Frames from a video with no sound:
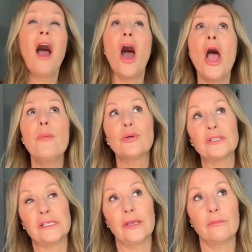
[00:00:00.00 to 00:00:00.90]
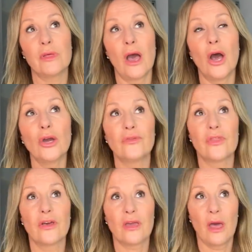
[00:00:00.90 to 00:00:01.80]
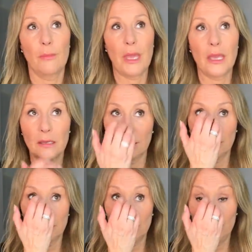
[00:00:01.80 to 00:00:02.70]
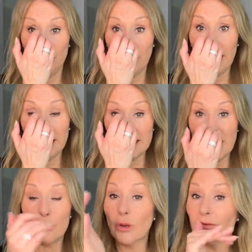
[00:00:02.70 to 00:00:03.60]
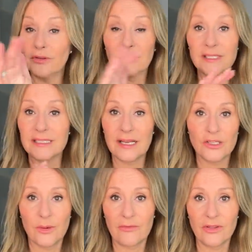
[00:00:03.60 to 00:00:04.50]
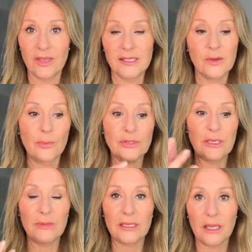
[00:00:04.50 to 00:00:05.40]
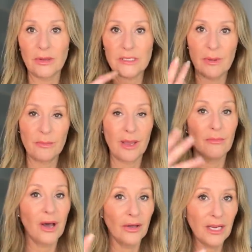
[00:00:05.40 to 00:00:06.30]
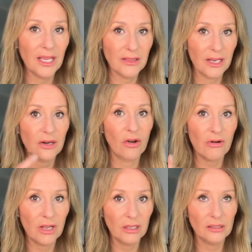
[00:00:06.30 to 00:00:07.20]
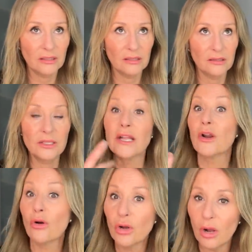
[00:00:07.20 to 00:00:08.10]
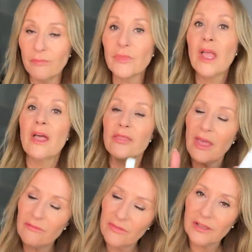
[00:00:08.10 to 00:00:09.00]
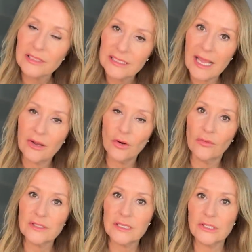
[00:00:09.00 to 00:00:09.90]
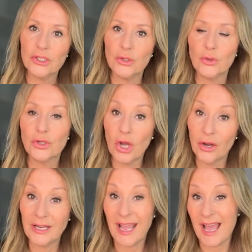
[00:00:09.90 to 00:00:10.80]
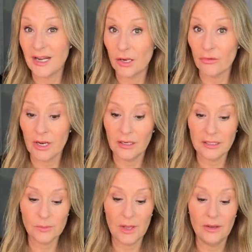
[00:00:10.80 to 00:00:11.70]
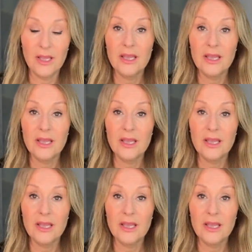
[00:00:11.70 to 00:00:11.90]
I presume that over the coming 2 years, it will filter down to everything. So I presume it'll go into maybe Armani and then L'Oreal, then Lancôme, then filter down obviously to Garnier and L'Oreal as well.